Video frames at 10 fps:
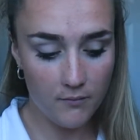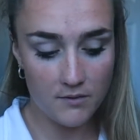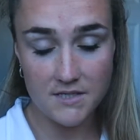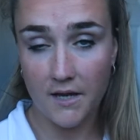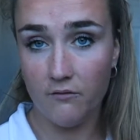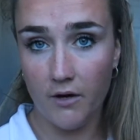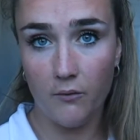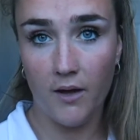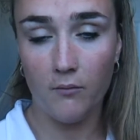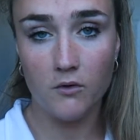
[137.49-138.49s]
I said, right,
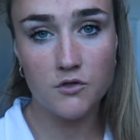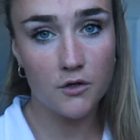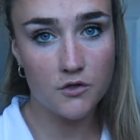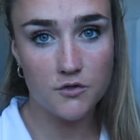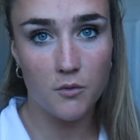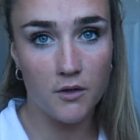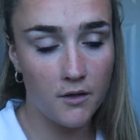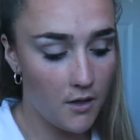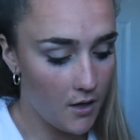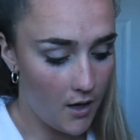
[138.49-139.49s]
okay, I'm going to start this morning.
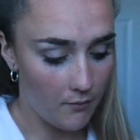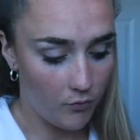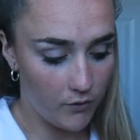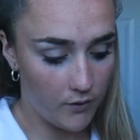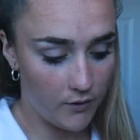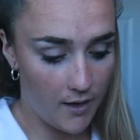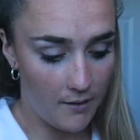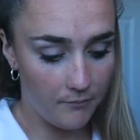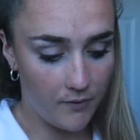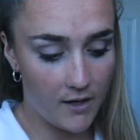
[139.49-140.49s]
I'm going
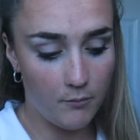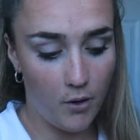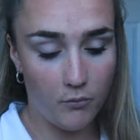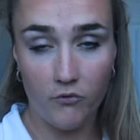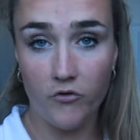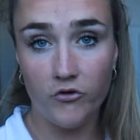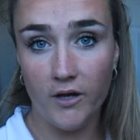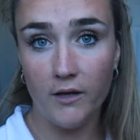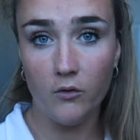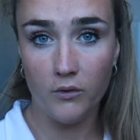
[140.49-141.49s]
to get a proper
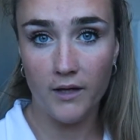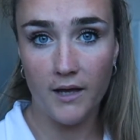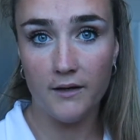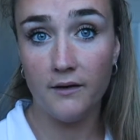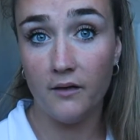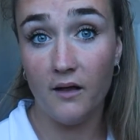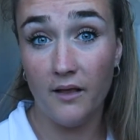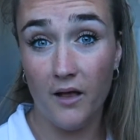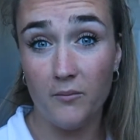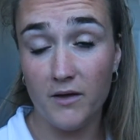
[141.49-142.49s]
routine going again, and that'll
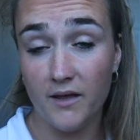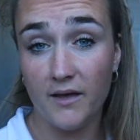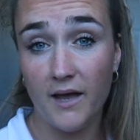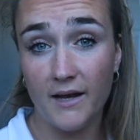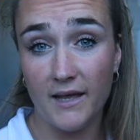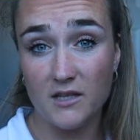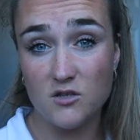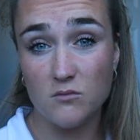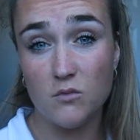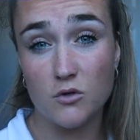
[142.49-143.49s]
help me then kind of get
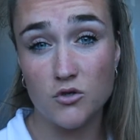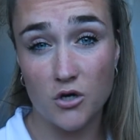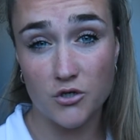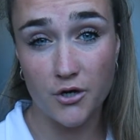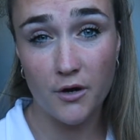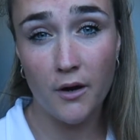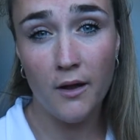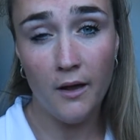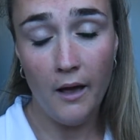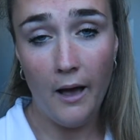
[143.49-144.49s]
some more structure
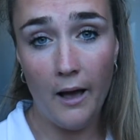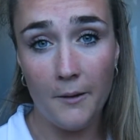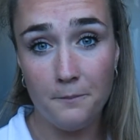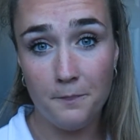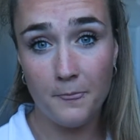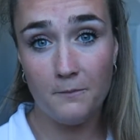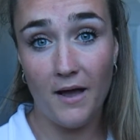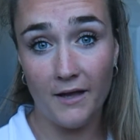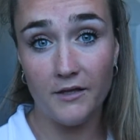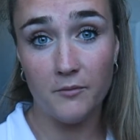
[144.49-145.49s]

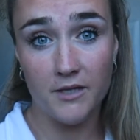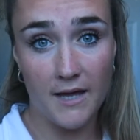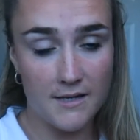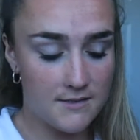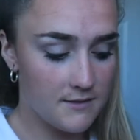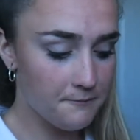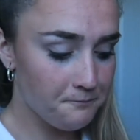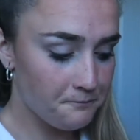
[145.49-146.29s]
back into my days.